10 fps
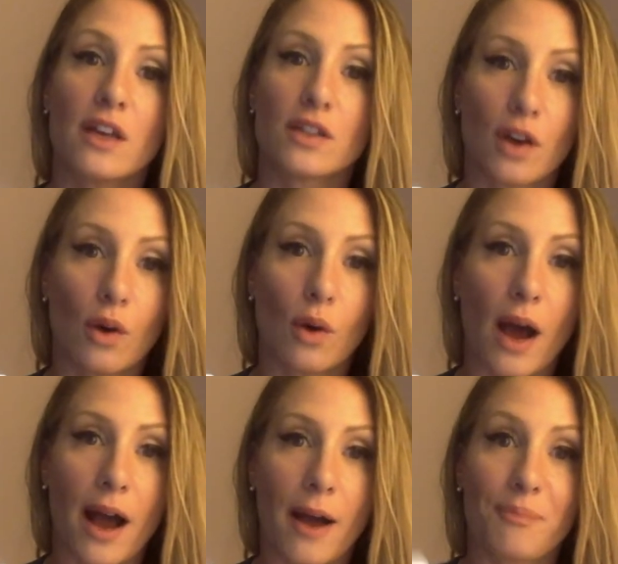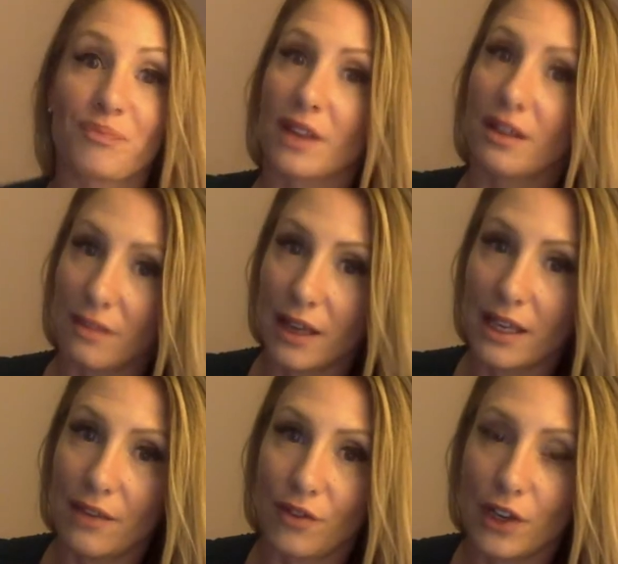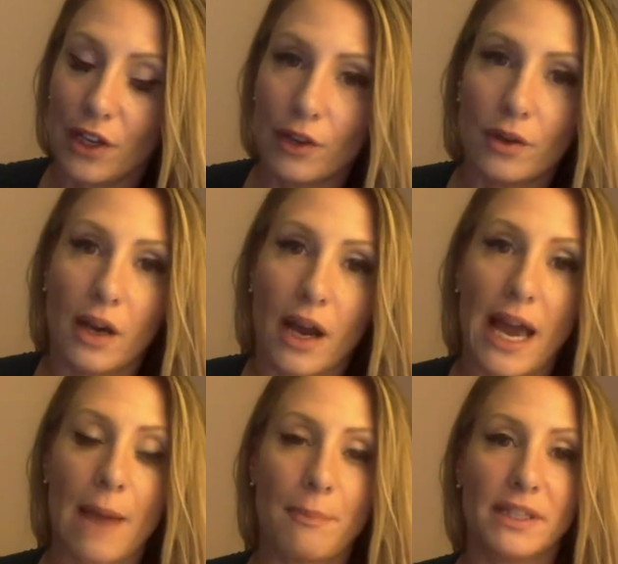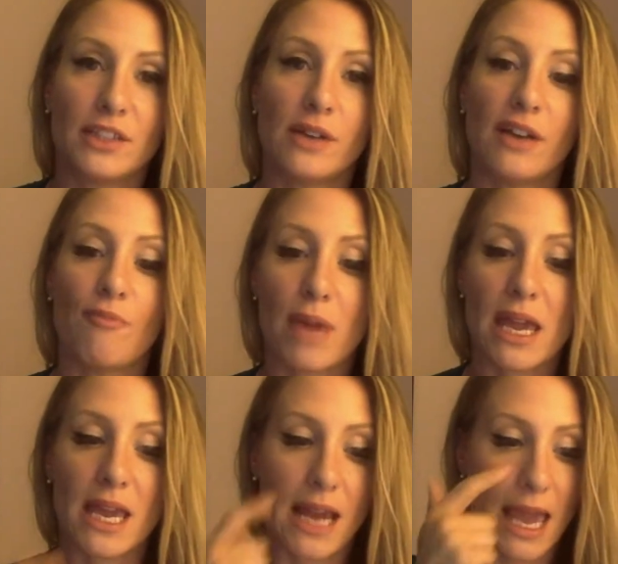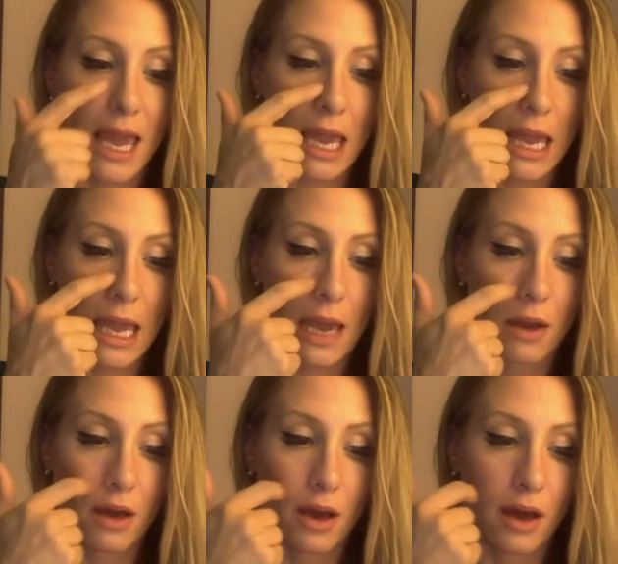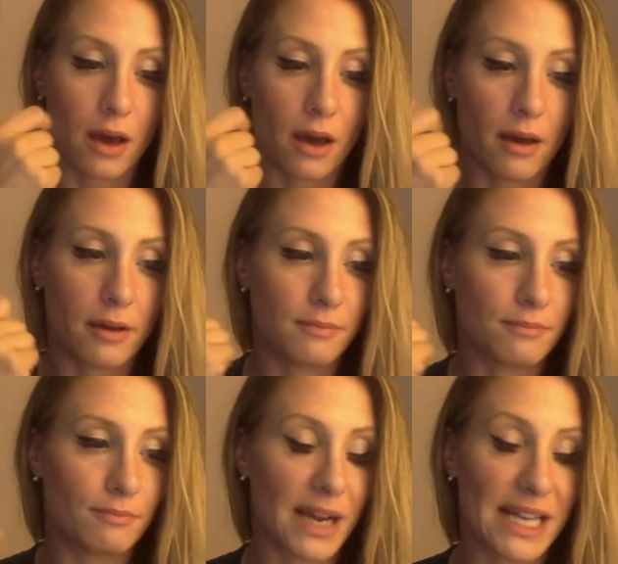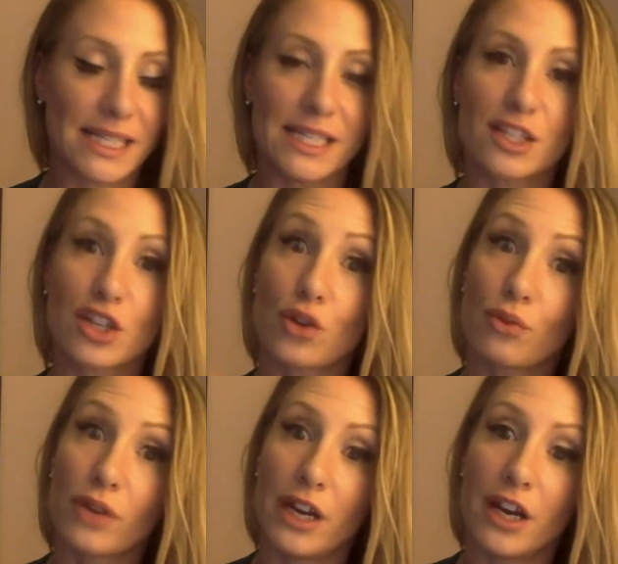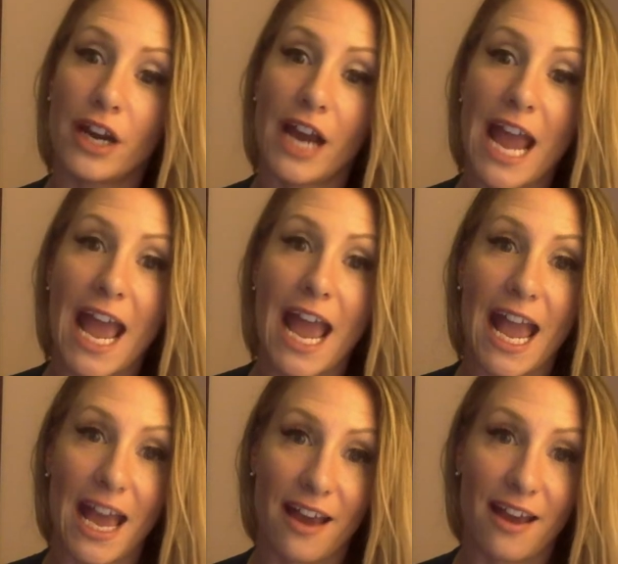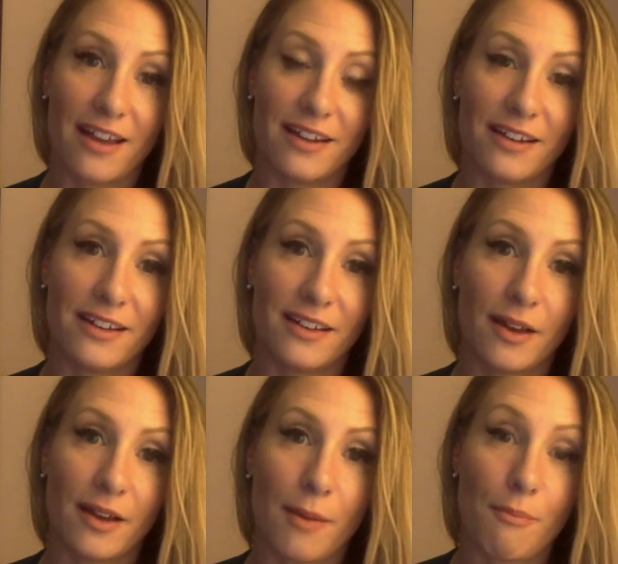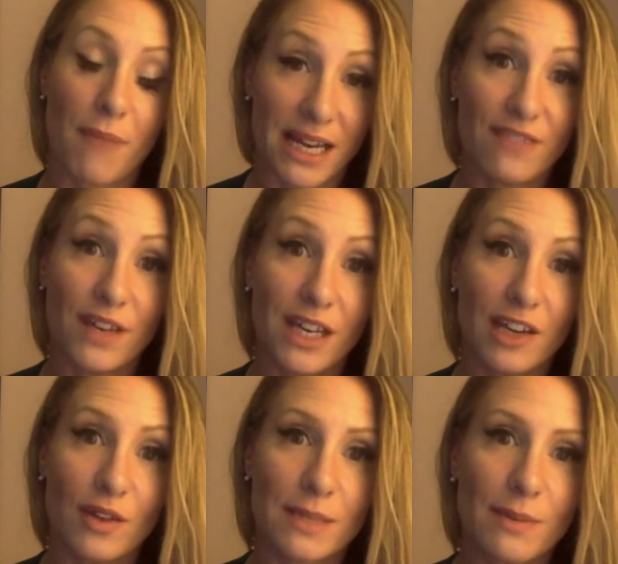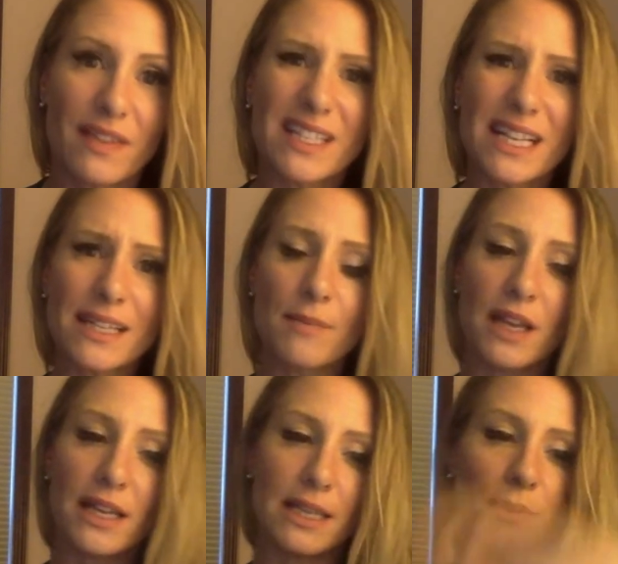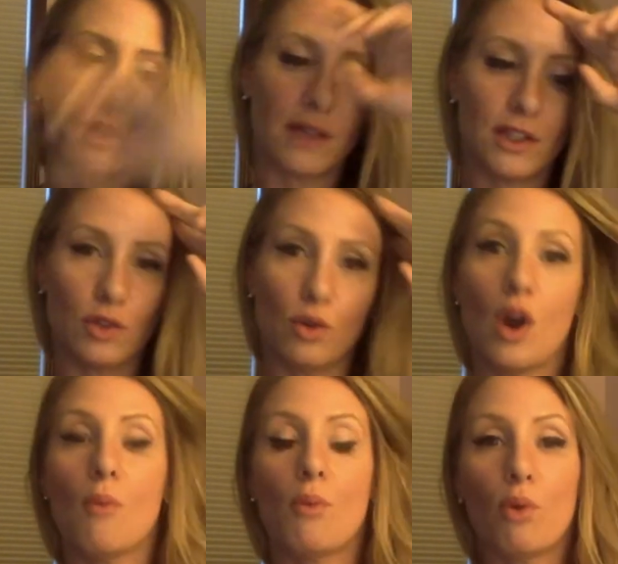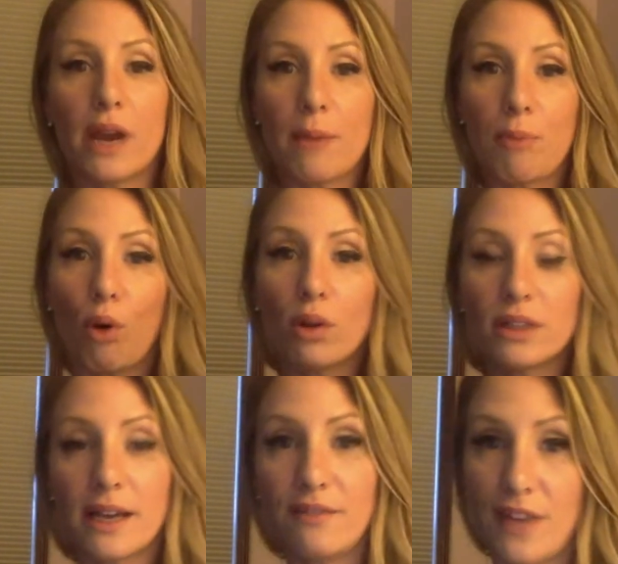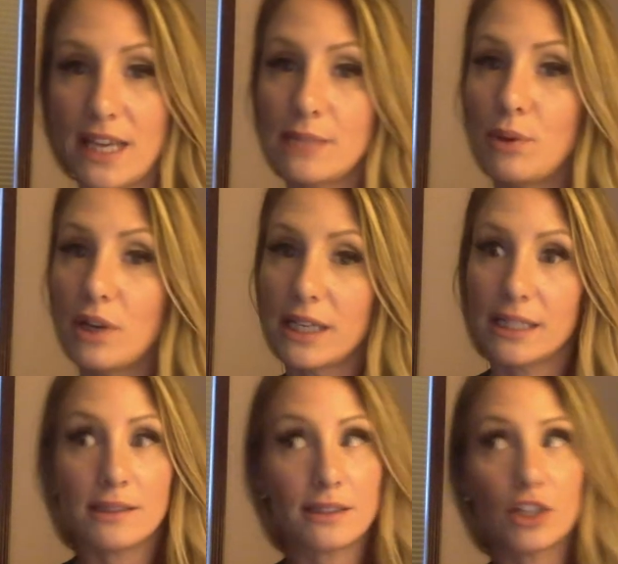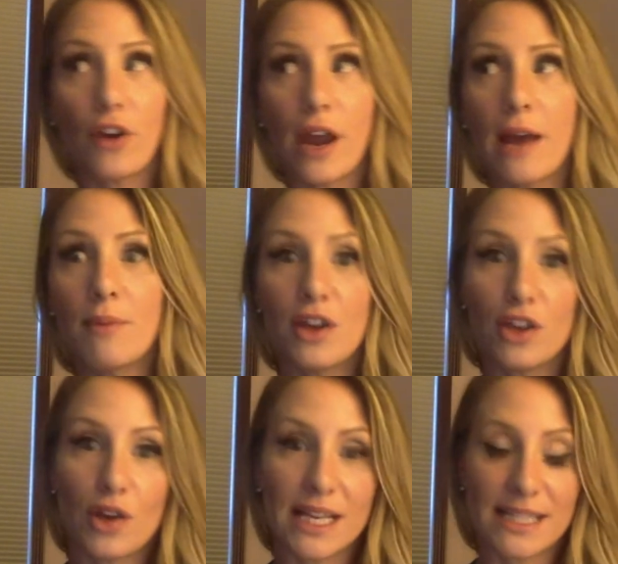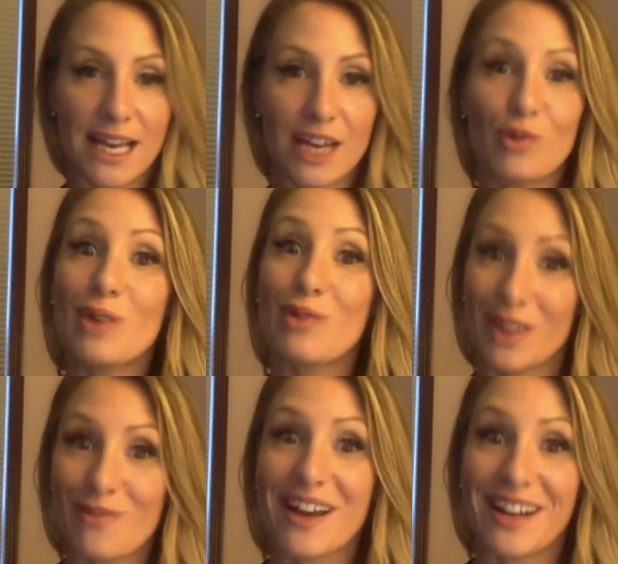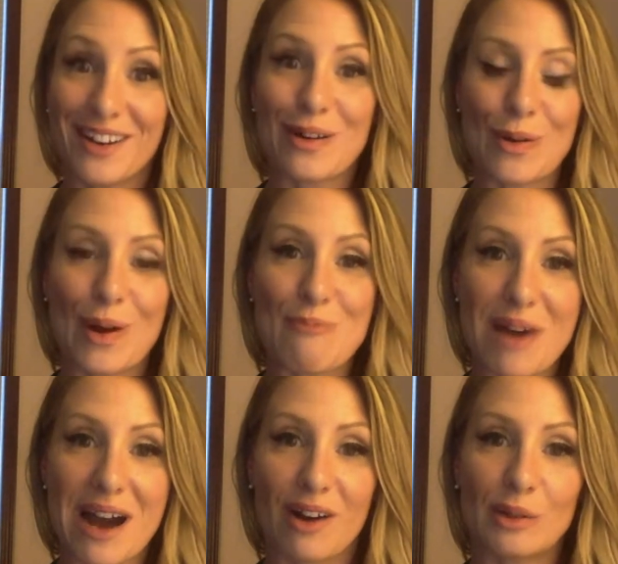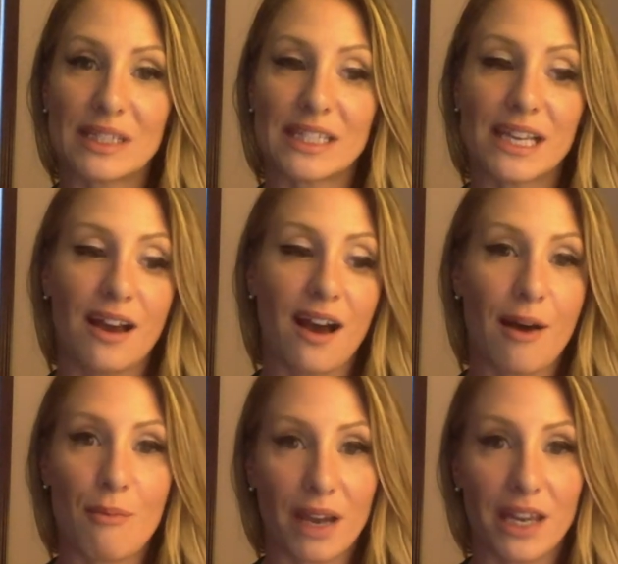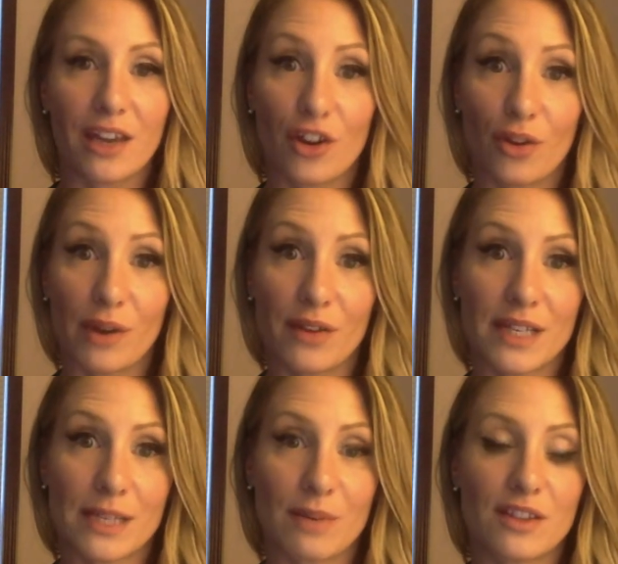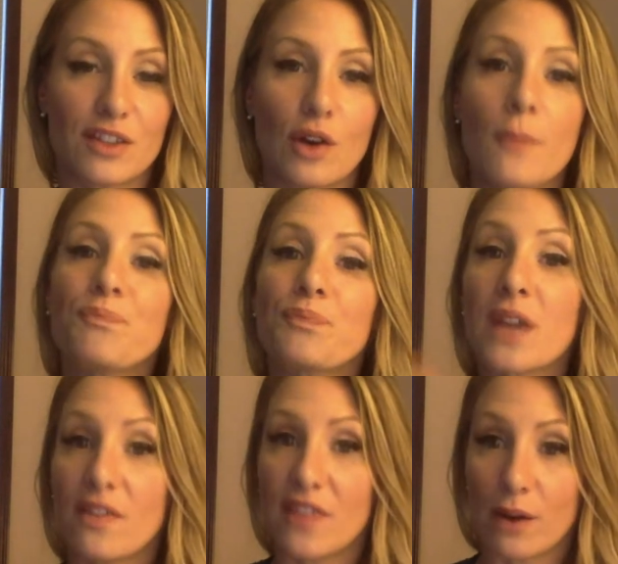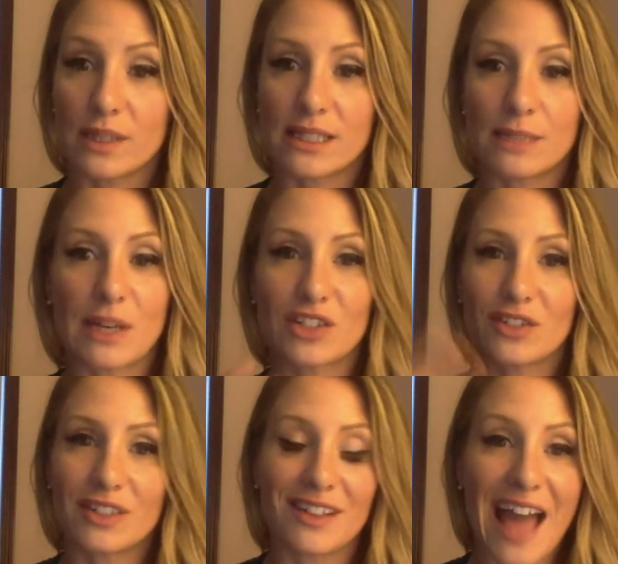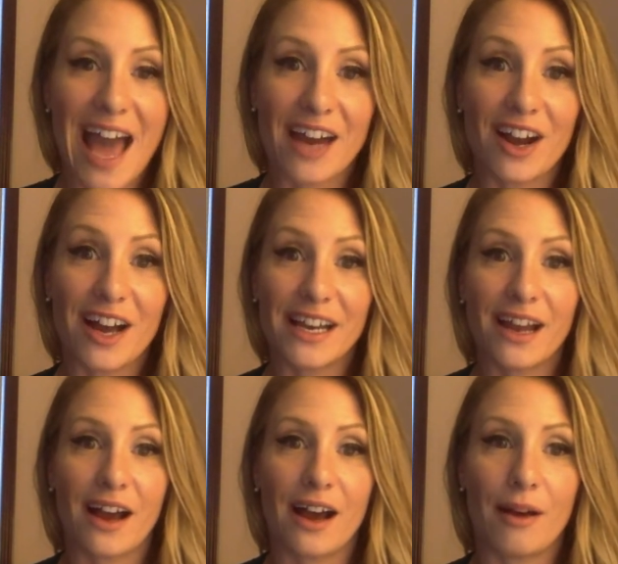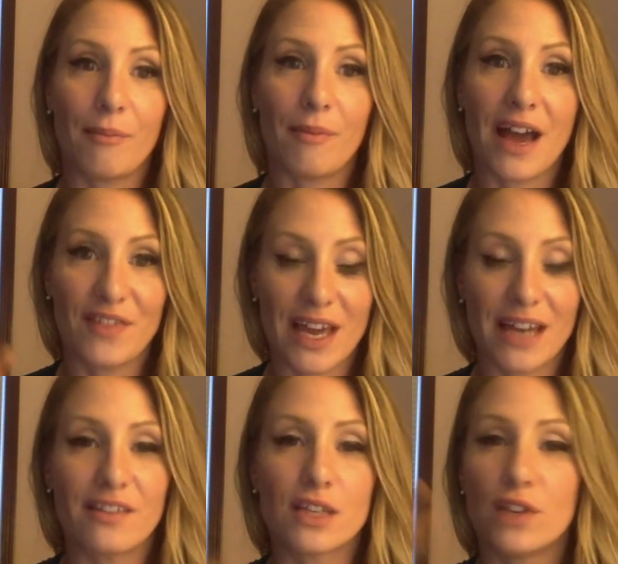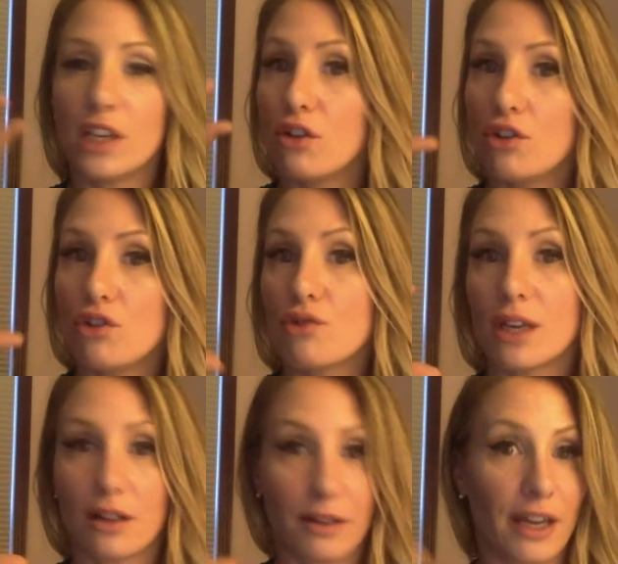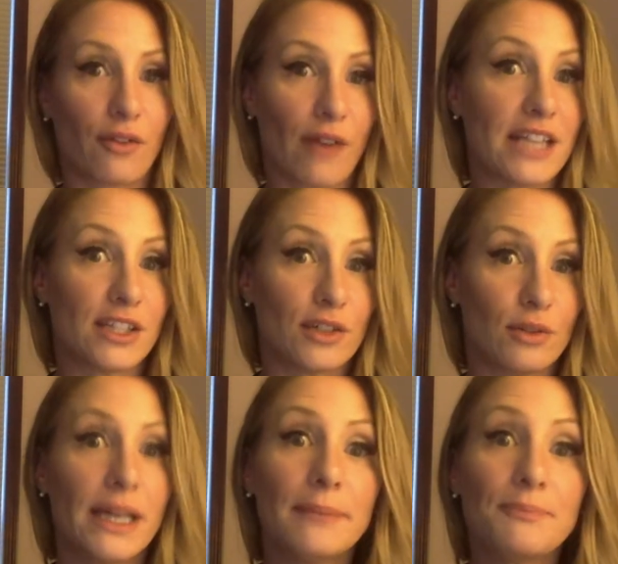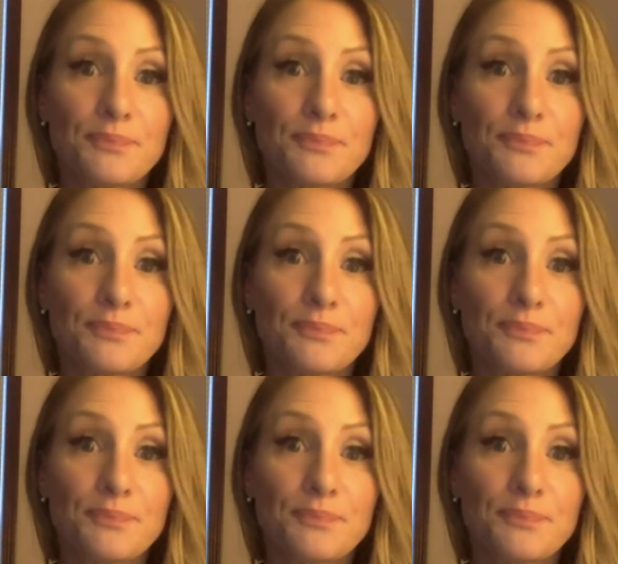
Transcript: So um, lucky for you, I happen to have made a uh, Pisces career and money video this month. That's not something I typically do, but when I polled on Facebook and Instagram, you guys said we really want to know about um, money and career this month. So that was a special little add-on. Um, at the end of this video, you can click right to it.